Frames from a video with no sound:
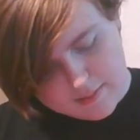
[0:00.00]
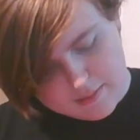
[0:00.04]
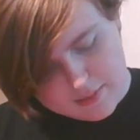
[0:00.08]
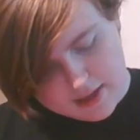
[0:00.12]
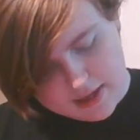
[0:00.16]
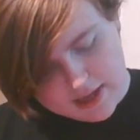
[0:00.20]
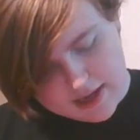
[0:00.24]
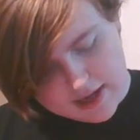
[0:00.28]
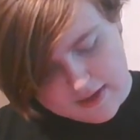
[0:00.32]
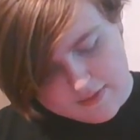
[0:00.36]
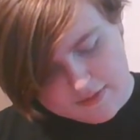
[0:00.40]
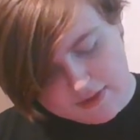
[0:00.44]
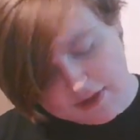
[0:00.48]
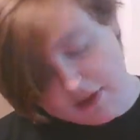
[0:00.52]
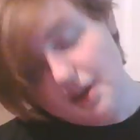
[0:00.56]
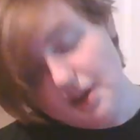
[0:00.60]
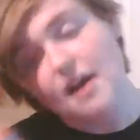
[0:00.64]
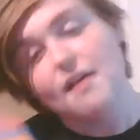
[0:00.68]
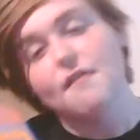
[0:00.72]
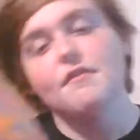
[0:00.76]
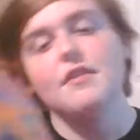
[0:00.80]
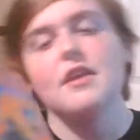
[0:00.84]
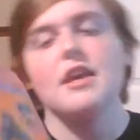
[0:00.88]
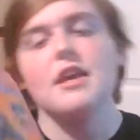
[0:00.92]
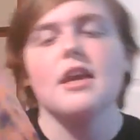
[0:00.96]
But yeah, and then you
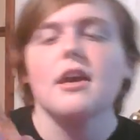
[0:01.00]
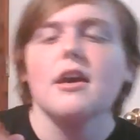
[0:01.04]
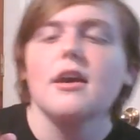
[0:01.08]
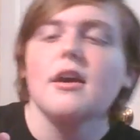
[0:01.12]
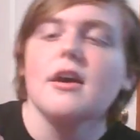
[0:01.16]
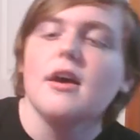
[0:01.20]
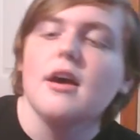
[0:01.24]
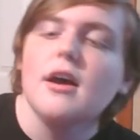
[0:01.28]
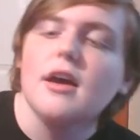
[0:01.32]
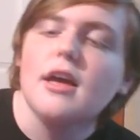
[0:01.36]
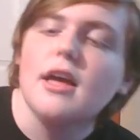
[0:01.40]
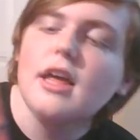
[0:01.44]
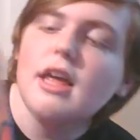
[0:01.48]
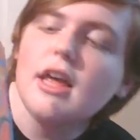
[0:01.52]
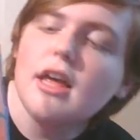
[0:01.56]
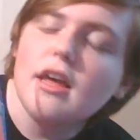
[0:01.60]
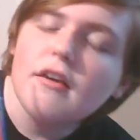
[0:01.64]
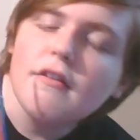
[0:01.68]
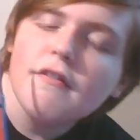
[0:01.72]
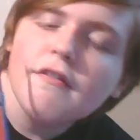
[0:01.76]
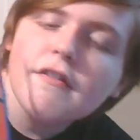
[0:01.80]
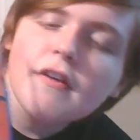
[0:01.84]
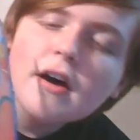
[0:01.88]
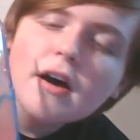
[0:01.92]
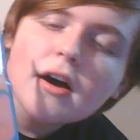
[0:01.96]
have the
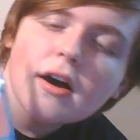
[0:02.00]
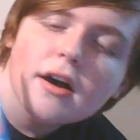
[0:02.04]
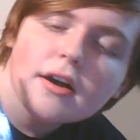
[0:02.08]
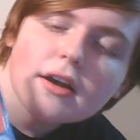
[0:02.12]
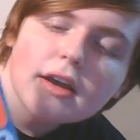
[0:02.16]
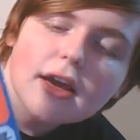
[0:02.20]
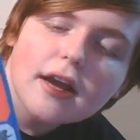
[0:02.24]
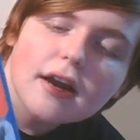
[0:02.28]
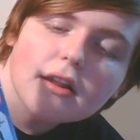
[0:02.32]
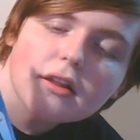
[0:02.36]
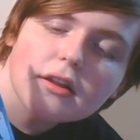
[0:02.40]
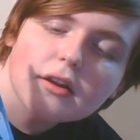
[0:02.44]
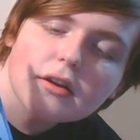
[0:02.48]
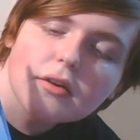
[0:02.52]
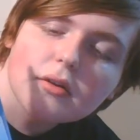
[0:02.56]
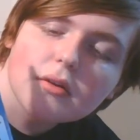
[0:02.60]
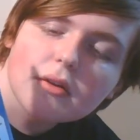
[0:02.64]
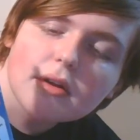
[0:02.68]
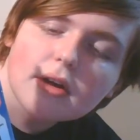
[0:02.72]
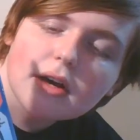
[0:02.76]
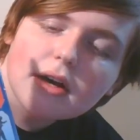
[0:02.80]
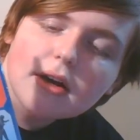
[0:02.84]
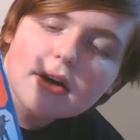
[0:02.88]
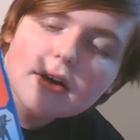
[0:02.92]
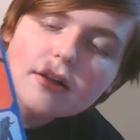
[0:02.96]
HEAV. Got a
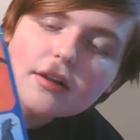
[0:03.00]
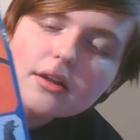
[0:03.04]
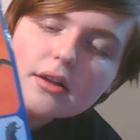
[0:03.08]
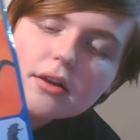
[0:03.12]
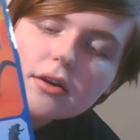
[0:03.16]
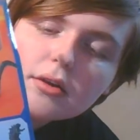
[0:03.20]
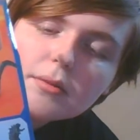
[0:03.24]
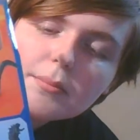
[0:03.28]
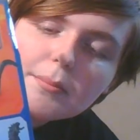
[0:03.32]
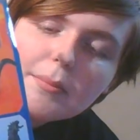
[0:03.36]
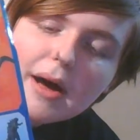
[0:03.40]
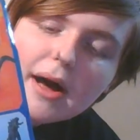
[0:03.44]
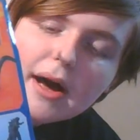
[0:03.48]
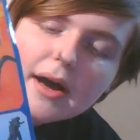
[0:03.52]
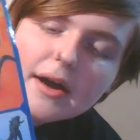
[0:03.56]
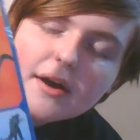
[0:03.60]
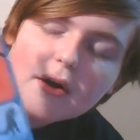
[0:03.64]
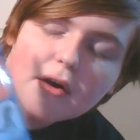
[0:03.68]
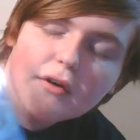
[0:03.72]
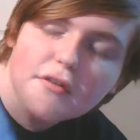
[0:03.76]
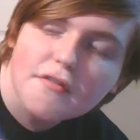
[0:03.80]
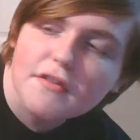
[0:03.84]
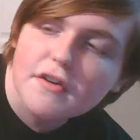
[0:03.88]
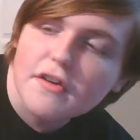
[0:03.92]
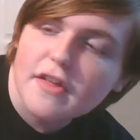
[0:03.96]
little
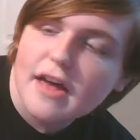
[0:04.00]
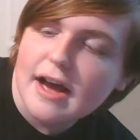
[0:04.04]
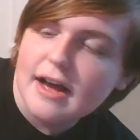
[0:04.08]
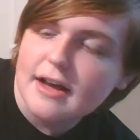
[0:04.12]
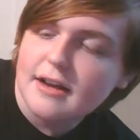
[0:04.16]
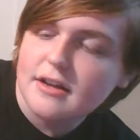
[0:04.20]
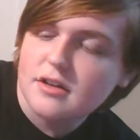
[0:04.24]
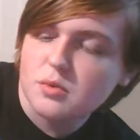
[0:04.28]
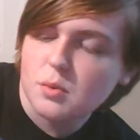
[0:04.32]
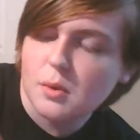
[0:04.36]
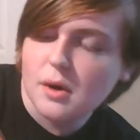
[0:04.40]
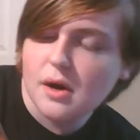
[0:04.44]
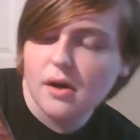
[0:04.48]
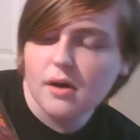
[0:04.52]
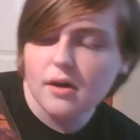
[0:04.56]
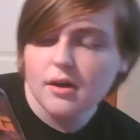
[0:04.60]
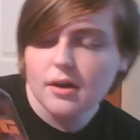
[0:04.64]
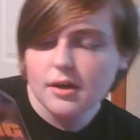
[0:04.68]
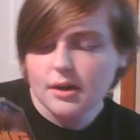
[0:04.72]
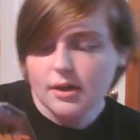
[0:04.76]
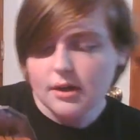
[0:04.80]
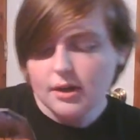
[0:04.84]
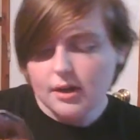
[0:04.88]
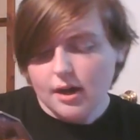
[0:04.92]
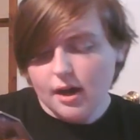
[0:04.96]
bio for that as well.
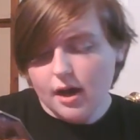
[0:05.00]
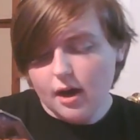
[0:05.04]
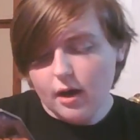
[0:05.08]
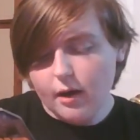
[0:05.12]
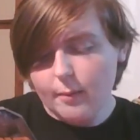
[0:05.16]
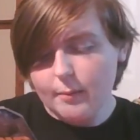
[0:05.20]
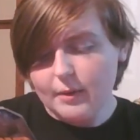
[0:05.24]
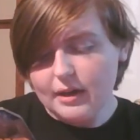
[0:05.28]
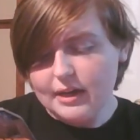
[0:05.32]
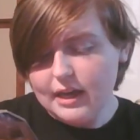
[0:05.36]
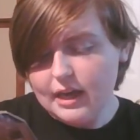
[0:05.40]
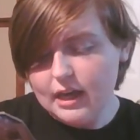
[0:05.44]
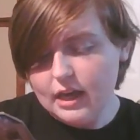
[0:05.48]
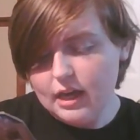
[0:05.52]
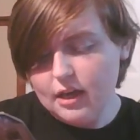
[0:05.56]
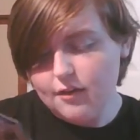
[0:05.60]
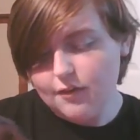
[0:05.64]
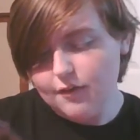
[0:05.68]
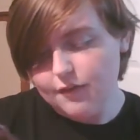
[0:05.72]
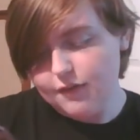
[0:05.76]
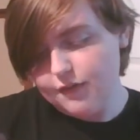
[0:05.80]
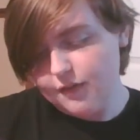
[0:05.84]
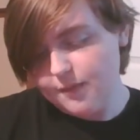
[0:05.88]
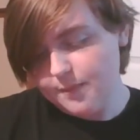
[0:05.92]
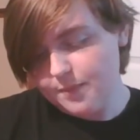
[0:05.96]

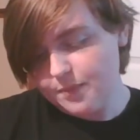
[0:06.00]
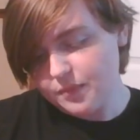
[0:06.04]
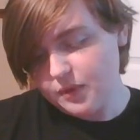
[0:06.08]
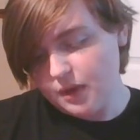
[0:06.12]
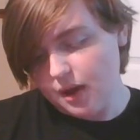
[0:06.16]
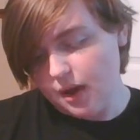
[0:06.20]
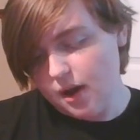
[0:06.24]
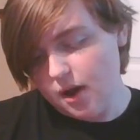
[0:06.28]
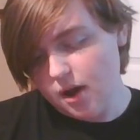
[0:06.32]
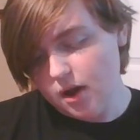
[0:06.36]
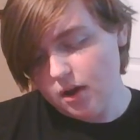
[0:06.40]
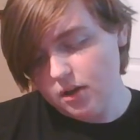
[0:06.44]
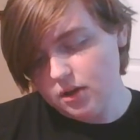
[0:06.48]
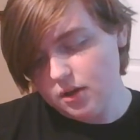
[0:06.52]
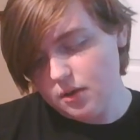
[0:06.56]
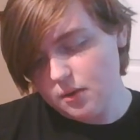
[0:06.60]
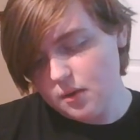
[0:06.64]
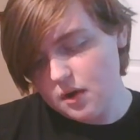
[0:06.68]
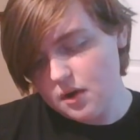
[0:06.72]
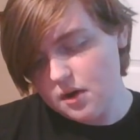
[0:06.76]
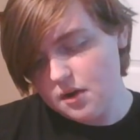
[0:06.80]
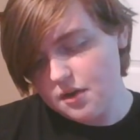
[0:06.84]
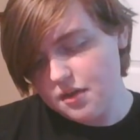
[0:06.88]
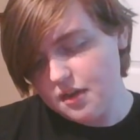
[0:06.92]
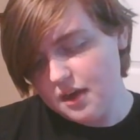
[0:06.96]
HEAV,
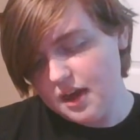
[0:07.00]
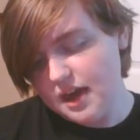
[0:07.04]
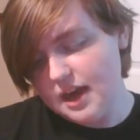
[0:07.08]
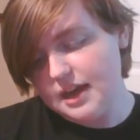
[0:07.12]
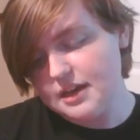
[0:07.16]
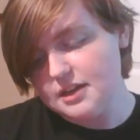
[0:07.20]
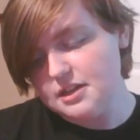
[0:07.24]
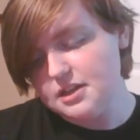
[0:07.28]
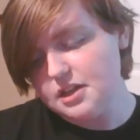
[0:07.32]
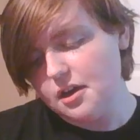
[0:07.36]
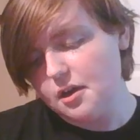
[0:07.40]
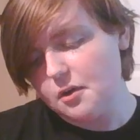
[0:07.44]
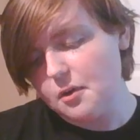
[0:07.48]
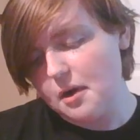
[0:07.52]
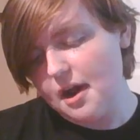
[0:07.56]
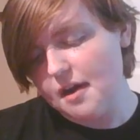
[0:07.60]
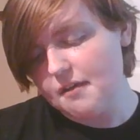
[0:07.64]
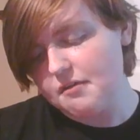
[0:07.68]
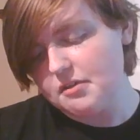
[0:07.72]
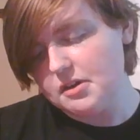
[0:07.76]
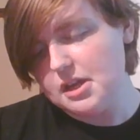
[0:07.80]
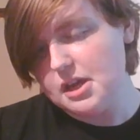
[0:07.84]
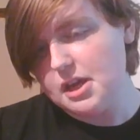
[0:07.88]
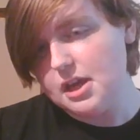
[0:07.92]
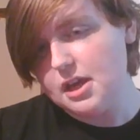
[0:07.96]
Hollow Earth
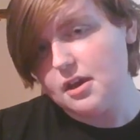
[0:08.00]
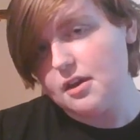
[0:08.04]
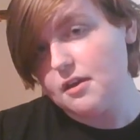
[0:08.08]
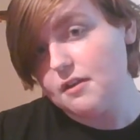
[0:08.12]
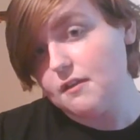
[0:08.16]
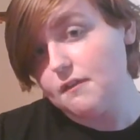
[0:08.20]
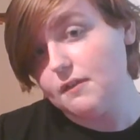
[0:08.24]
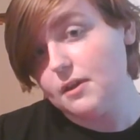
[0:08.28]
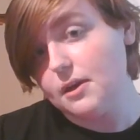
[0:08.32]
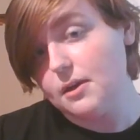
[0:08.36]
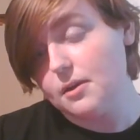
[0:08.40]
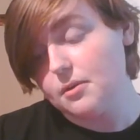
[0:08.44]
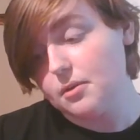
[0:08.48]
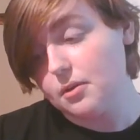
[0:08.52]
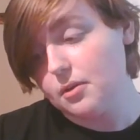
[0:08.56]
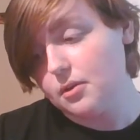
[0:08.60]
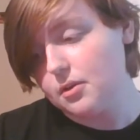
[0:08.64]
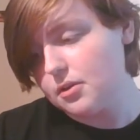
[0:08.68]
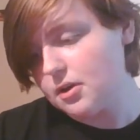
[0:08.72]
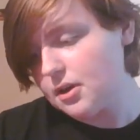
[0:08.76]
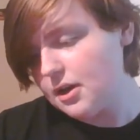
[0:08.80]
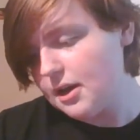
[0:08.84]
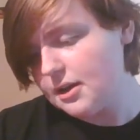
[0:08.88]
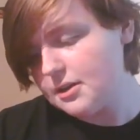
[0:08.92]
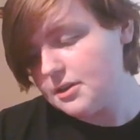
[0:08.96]
Anti-Gravity
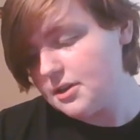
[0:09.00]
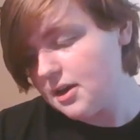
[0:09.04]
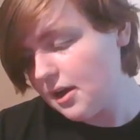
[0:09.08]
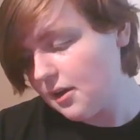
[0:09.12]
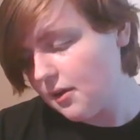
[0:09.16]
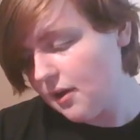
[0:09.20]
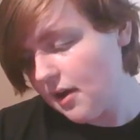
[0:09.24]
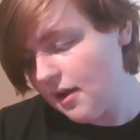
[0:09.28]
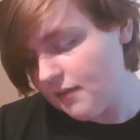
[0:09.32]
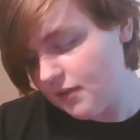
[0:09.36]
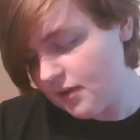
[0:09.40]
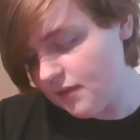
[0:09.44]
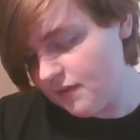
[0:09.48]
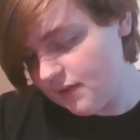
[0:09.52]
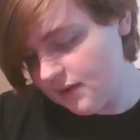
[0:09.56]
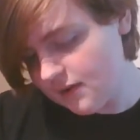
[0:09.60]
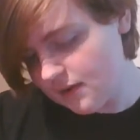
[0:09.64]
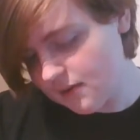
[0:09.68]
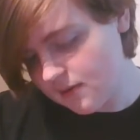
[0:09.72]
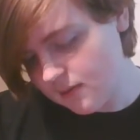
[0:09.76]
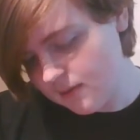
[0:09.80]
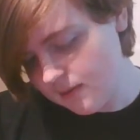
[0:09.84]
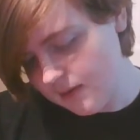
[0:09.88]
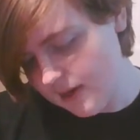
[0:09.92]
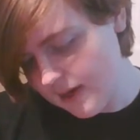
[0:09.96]
Vehicle, or Anti-Gravity Vehicle,